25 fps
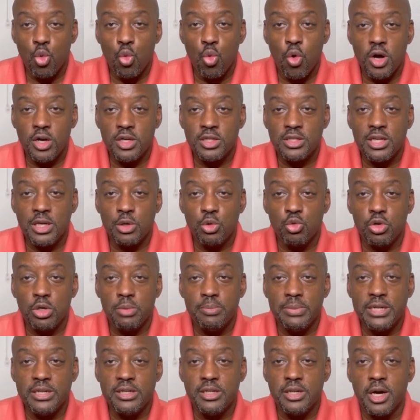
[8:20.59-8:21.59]
ones that
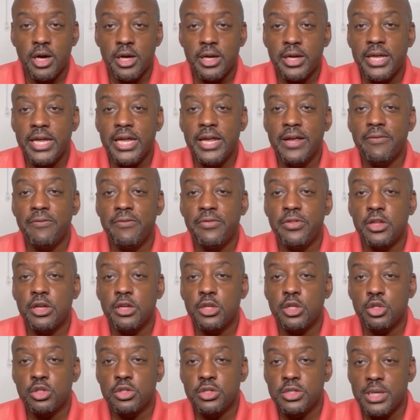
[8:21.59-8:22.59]
would be done if the